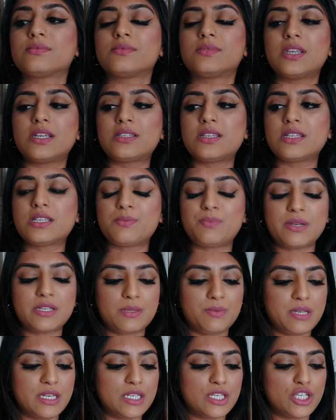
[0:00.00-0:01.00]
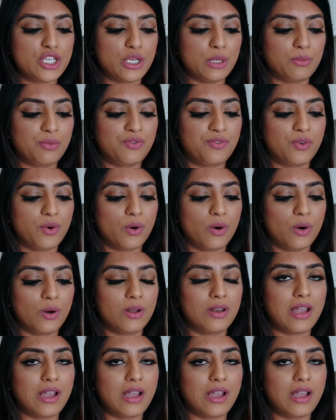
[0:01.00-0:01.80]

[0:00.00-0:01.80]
this is supposed to be a dupe for